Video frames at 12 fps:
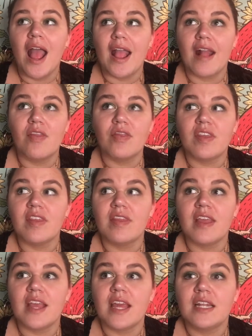and then
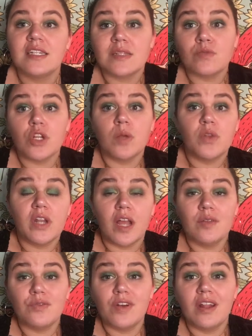they get into some trouble and
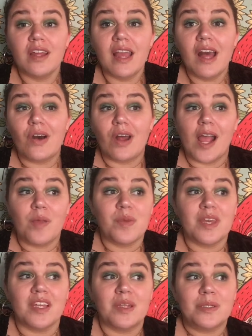have a falling out. I
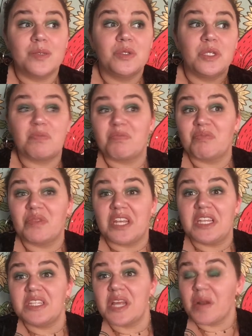mean,
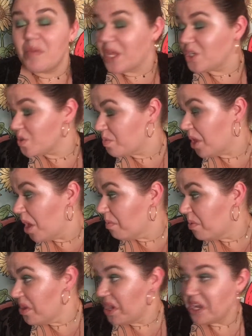is that a major plot
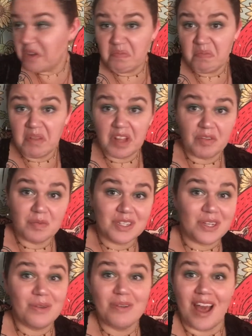point in Blood from a
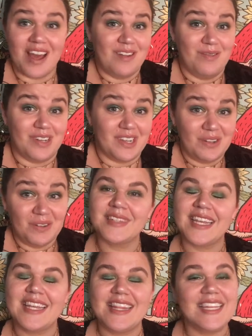Stone? I don't know.
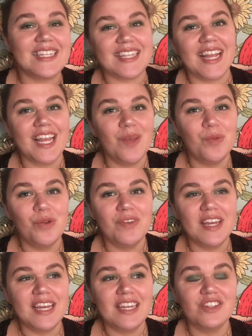The second
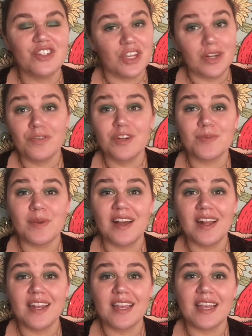movie is Jennifer's
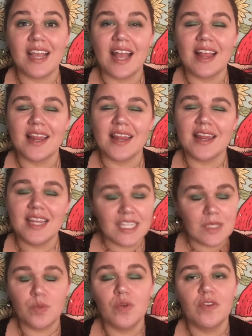Body, and
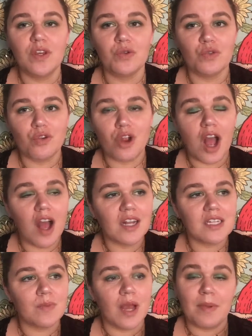this movie
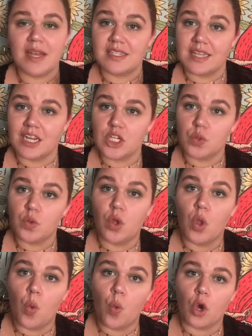rocked my
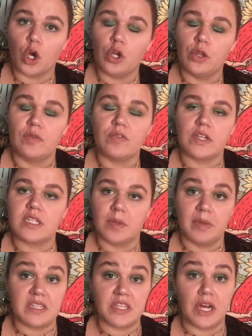bisexual world the first
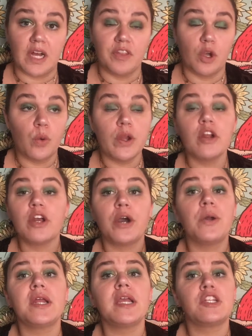time I saw it. The queer
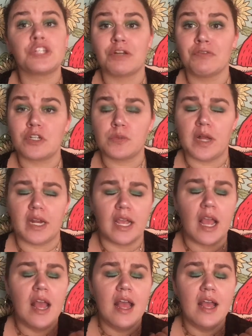coding in Jennifer's Body